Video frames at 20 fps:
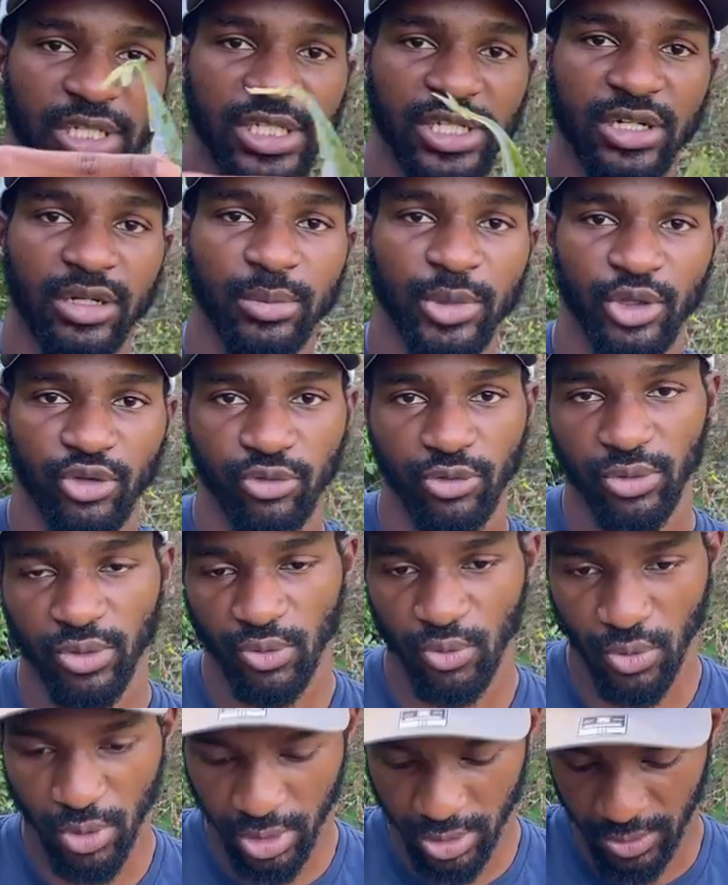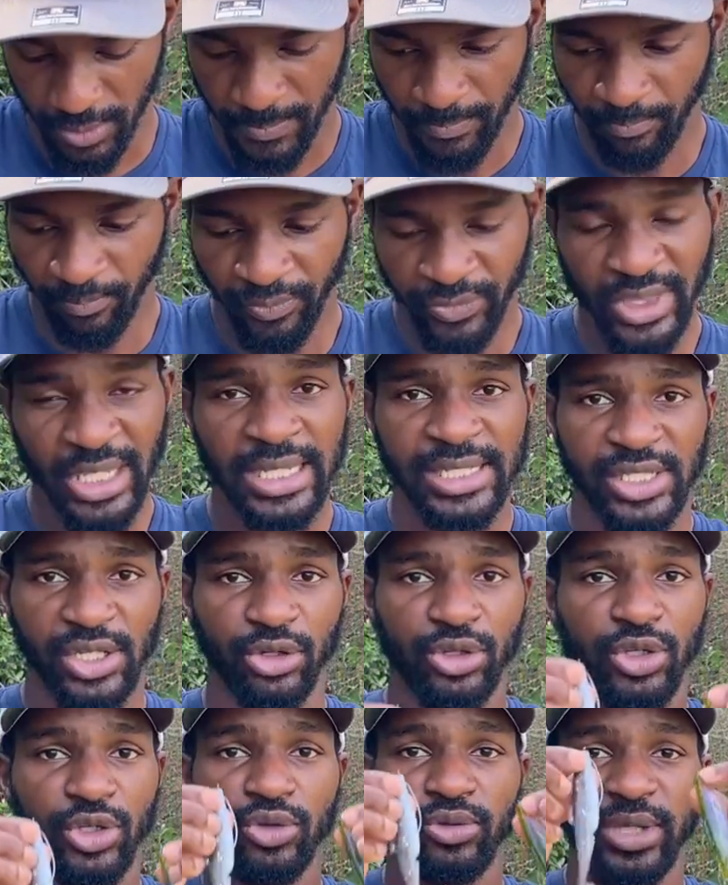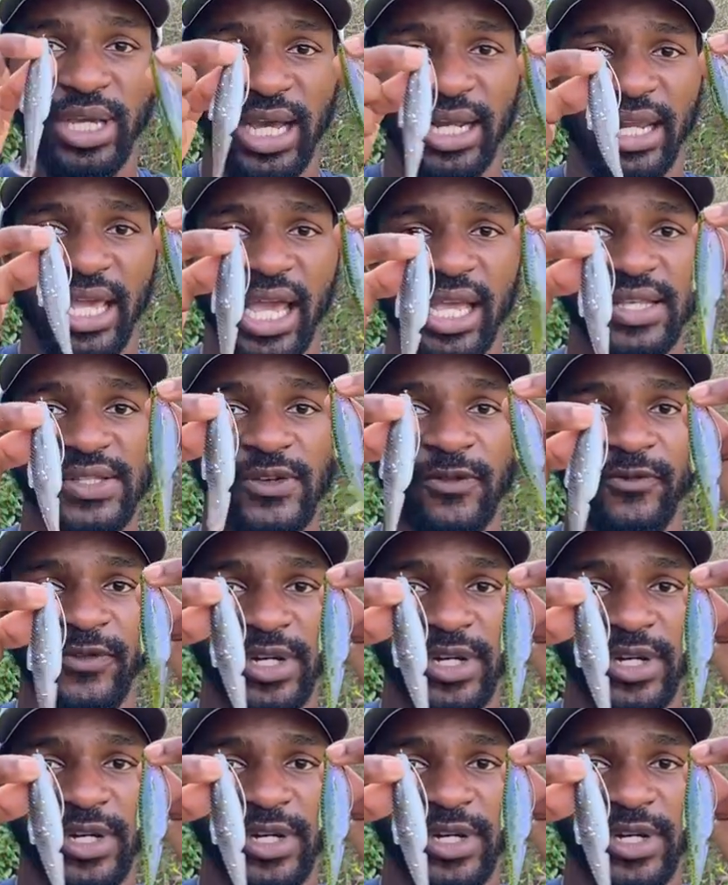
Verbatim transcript: fish coming through the water. So you gotta have some